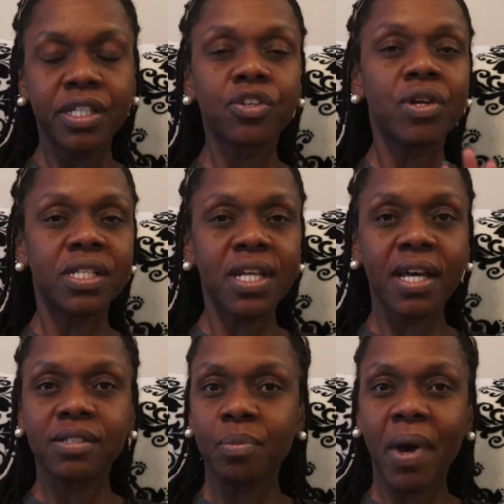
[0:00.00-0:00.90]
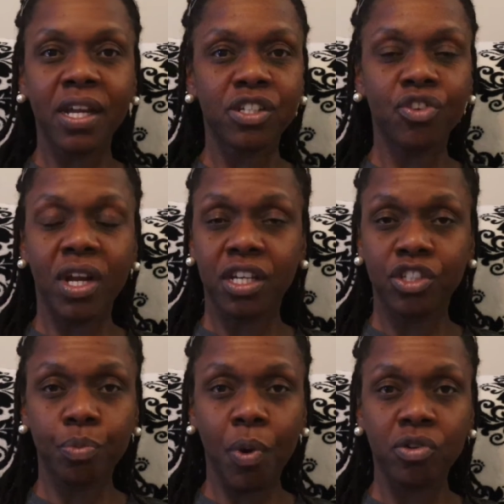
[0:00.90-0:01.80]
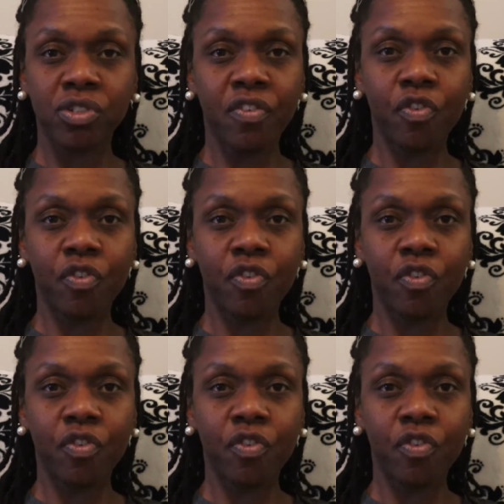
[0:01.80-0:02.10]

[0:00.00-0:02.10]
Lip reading: So anytime somebody's trying to get your personal